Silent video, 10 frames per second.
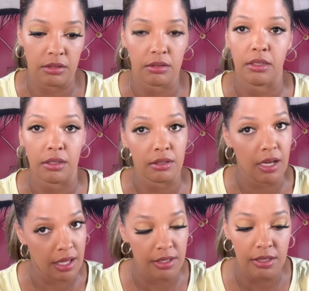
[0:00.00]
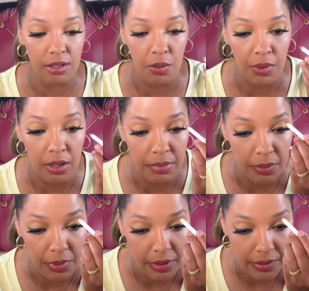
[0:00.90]
I don't know how this is gonna work, but
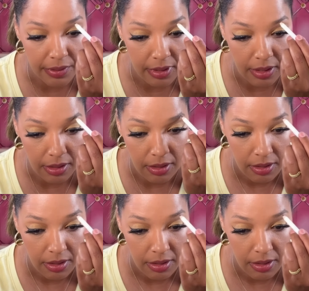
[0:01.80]
we're gonna see.